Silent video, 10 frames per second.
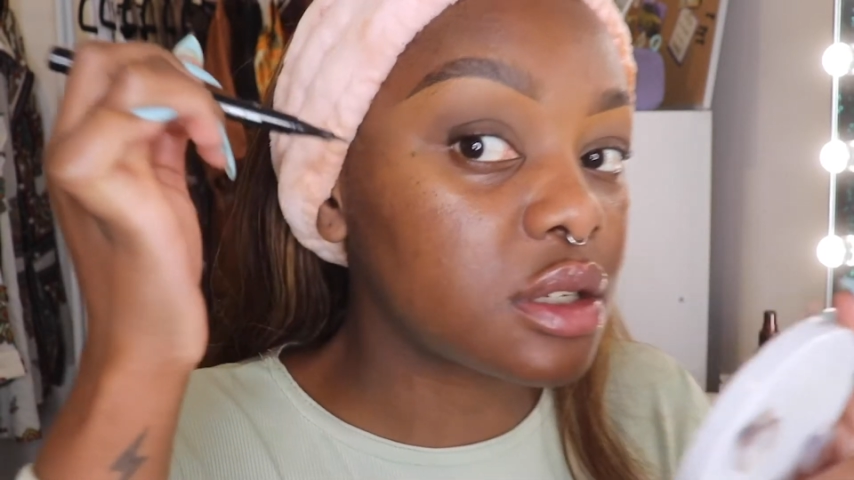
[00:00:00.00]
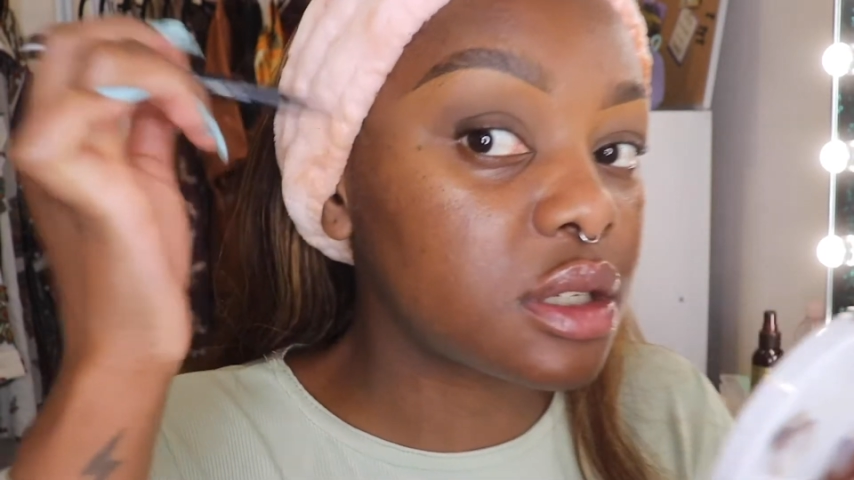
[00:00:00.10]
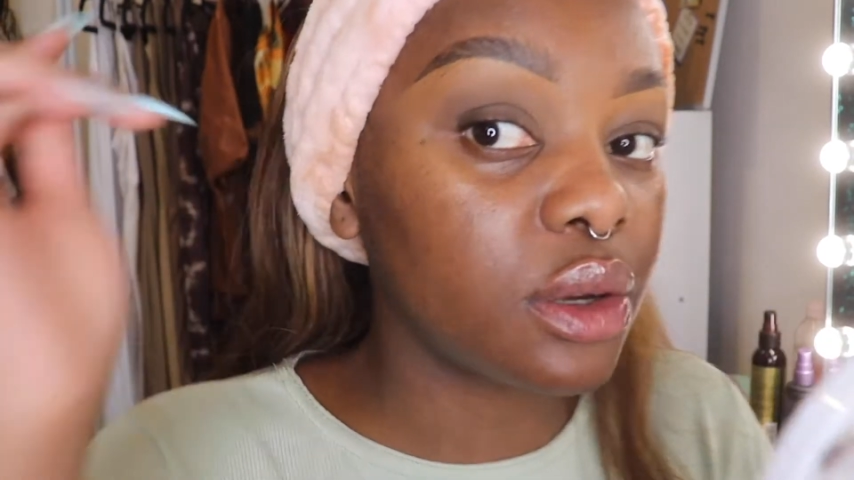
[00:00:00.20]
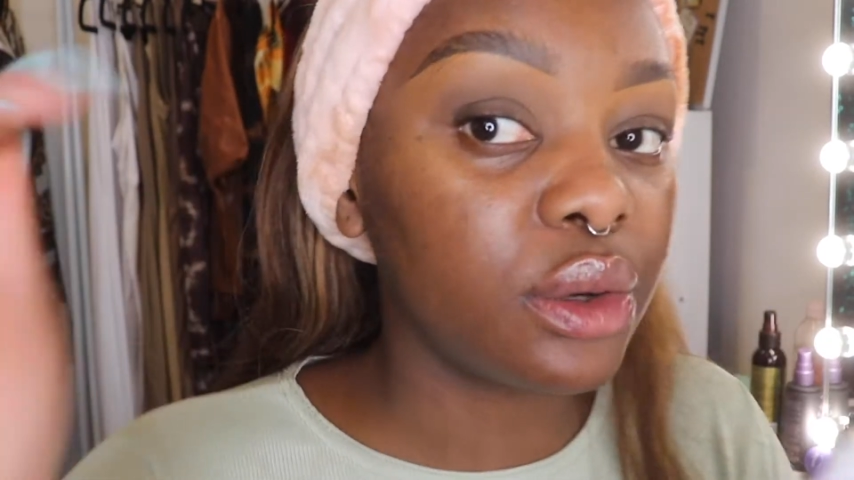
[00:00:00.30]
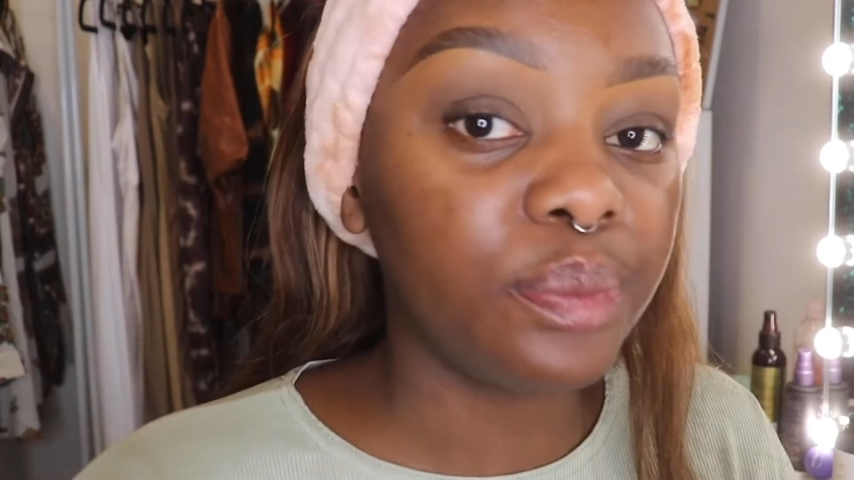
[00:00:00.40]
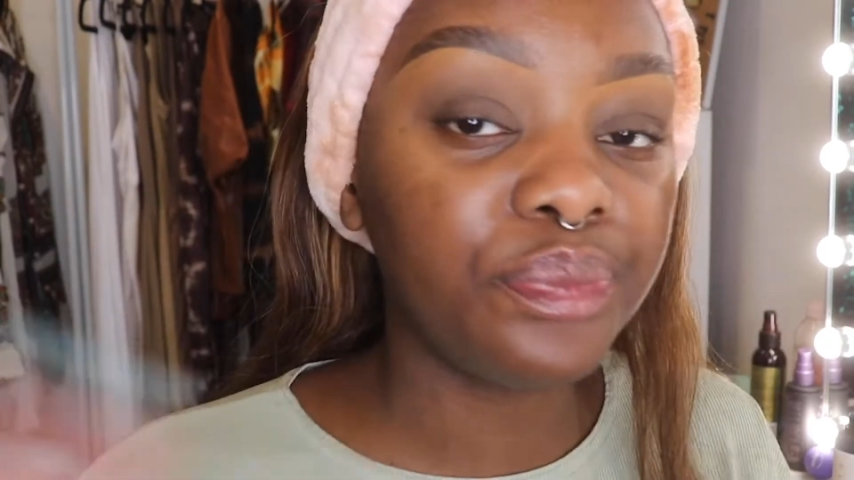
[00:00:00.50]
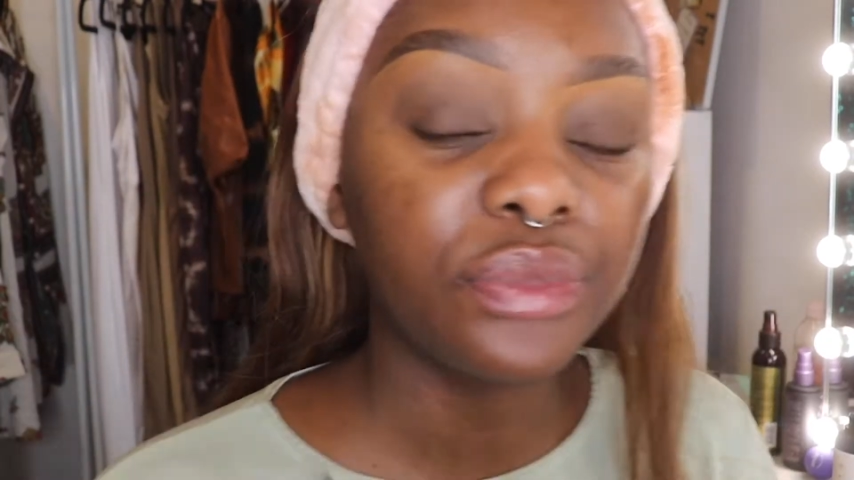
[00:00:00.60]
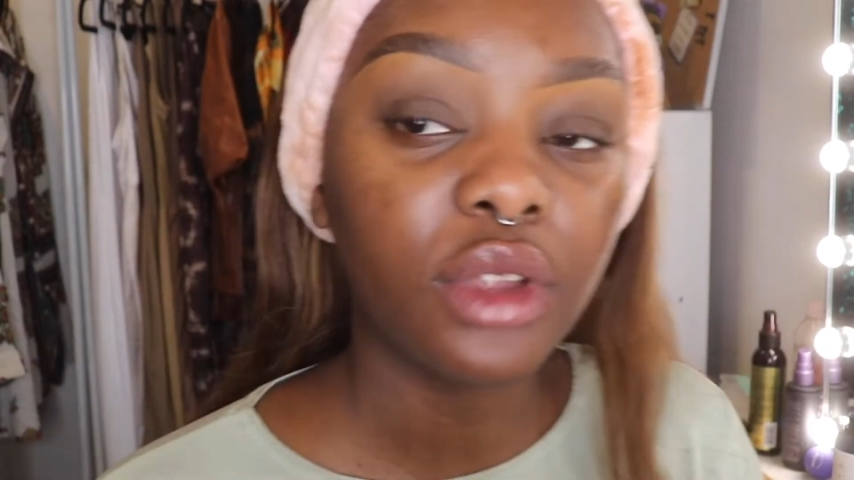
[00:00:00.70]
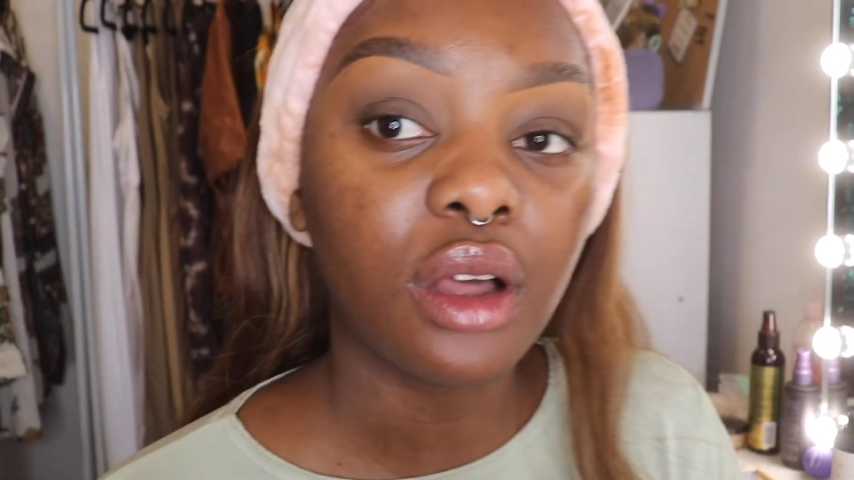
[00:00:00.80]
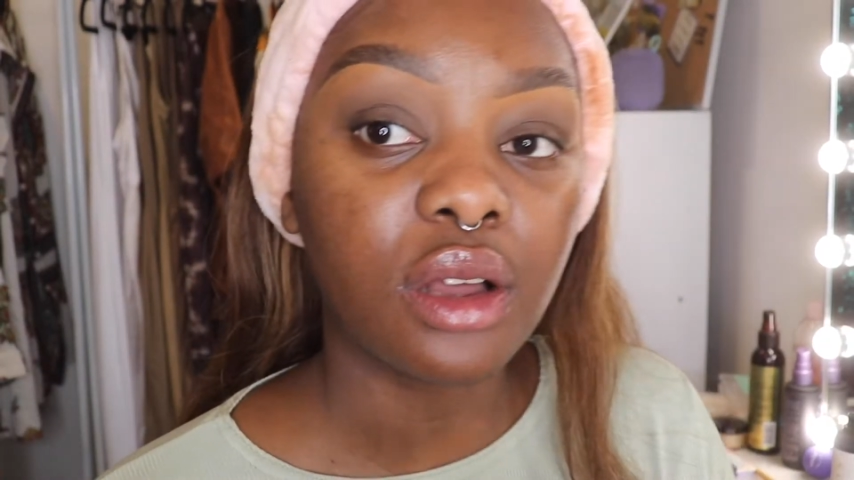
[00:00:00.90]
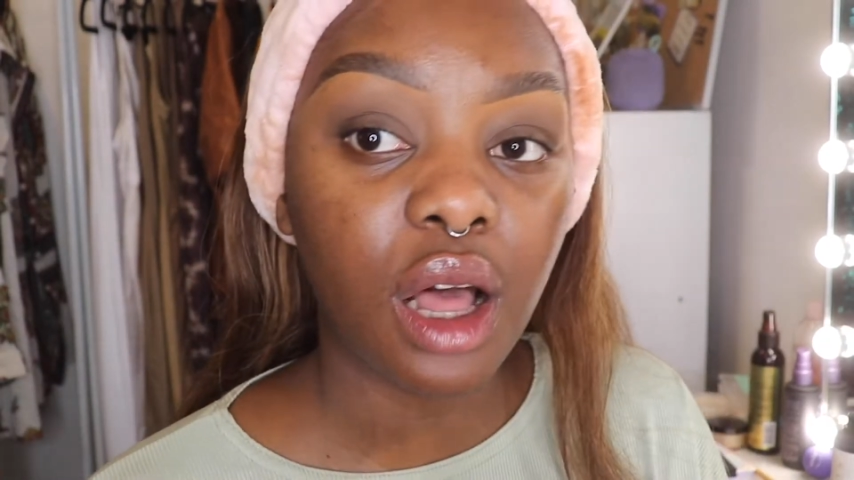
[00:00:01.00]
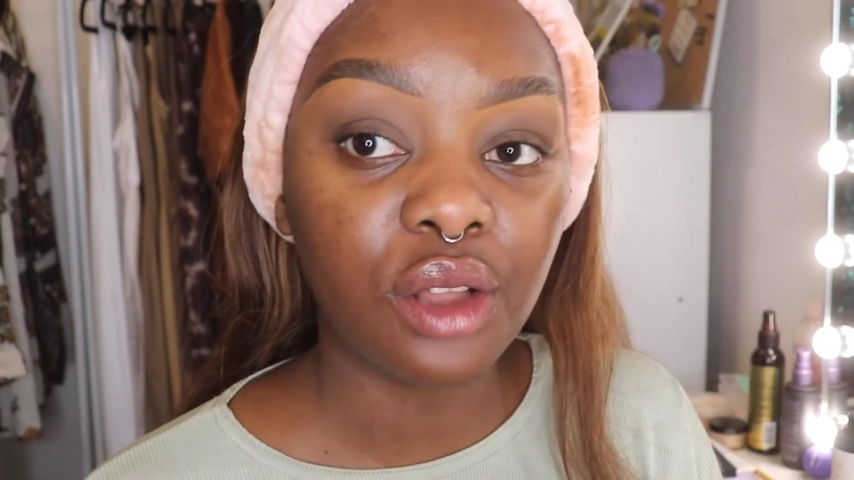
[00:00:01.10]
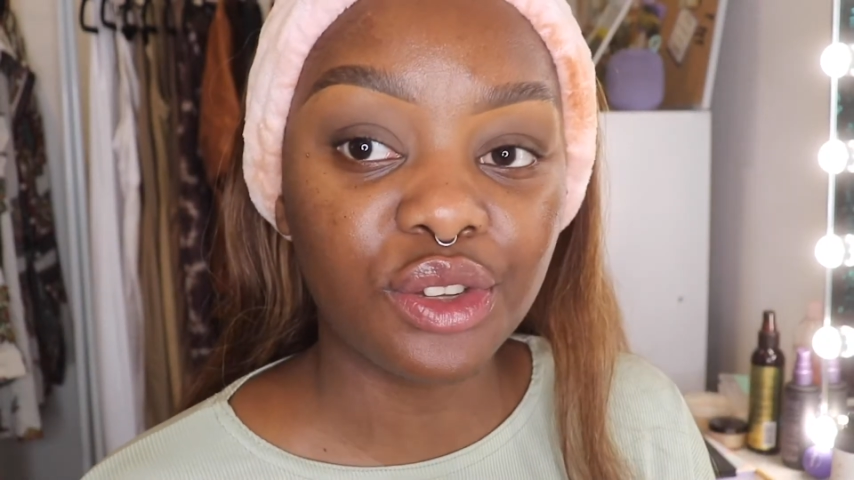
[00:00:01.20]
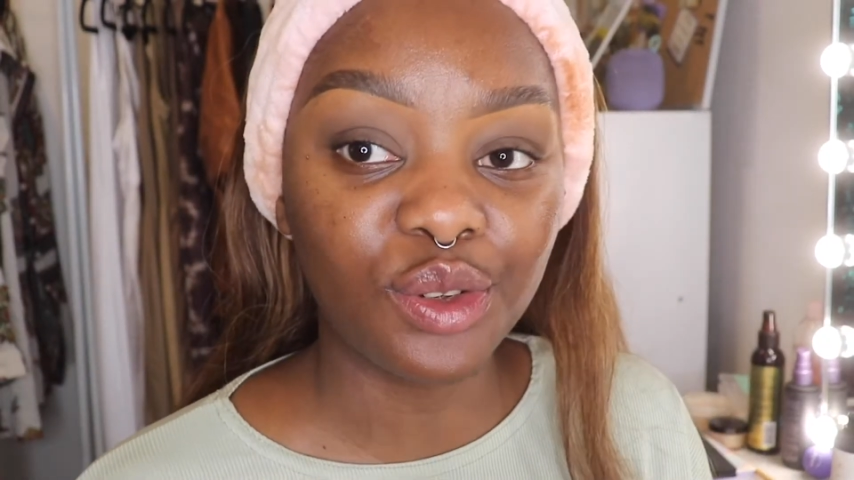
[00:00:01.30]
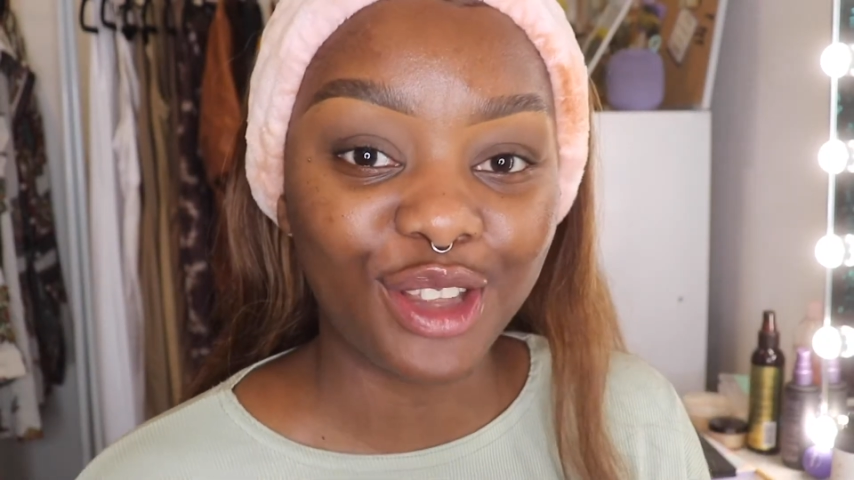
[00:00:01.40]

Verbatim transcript: So I'll, I'll,